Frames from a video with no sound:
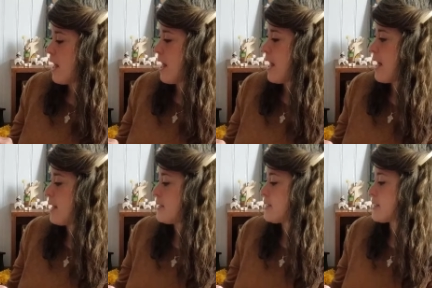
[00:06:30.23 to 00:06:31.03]

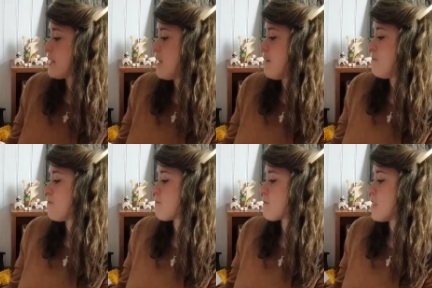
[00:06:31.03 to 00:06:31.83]
And um,
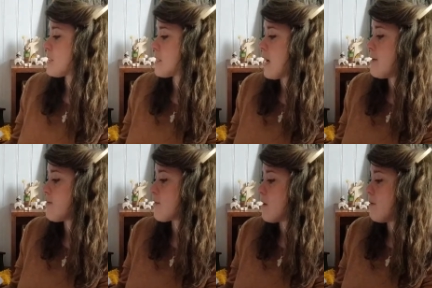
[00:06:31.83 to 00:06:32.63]
aside
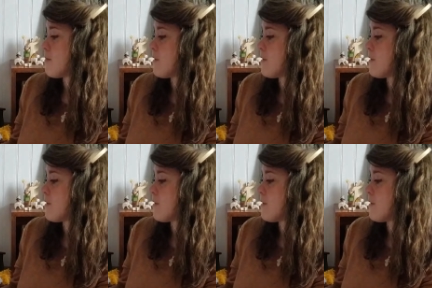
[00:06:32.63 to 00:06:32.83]
from